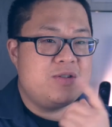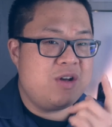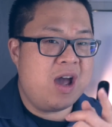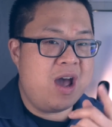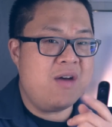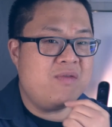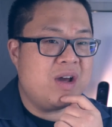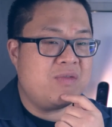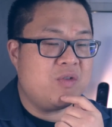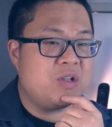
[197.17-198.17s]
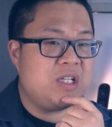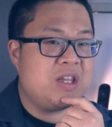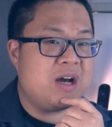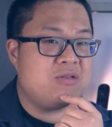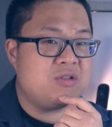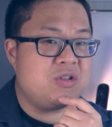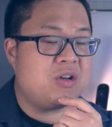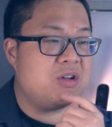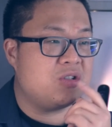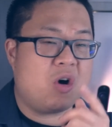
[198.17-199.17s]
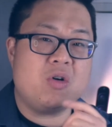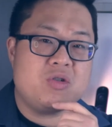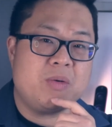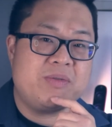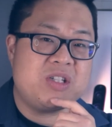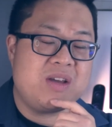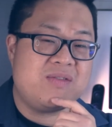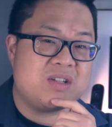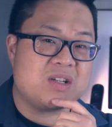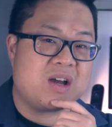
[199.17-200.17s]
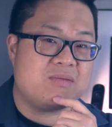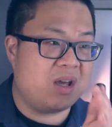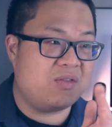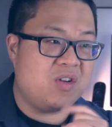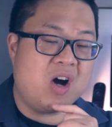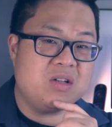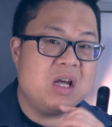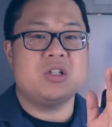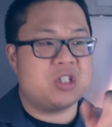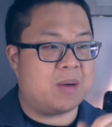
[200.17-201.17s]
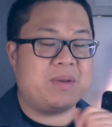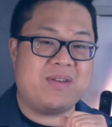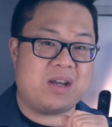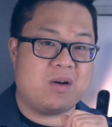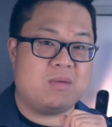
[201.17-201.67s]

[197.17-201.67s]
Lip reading: you have like $40,000 on your savings account? If not, stop the video.